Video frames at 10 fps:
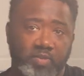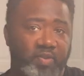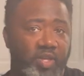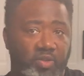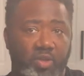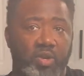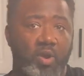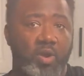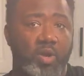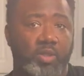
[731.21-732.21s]
If you're interested in
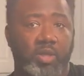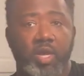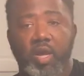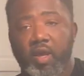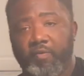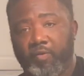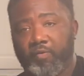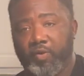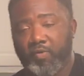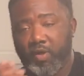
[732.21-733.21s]
cars, feel
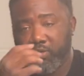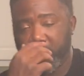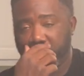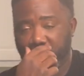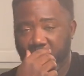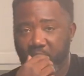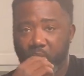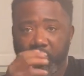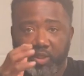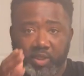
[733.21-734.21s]
free to follow us on Instagram.
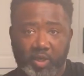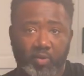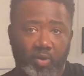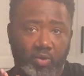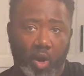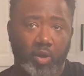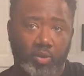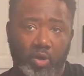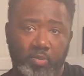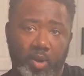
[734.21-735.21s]
One is 0 Dark
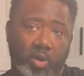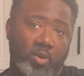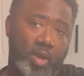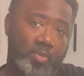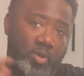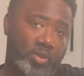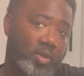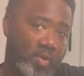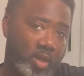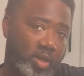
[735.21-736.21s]
30 Camaro. I'll post it
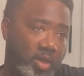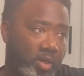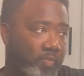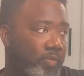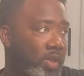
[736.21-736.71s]
right here.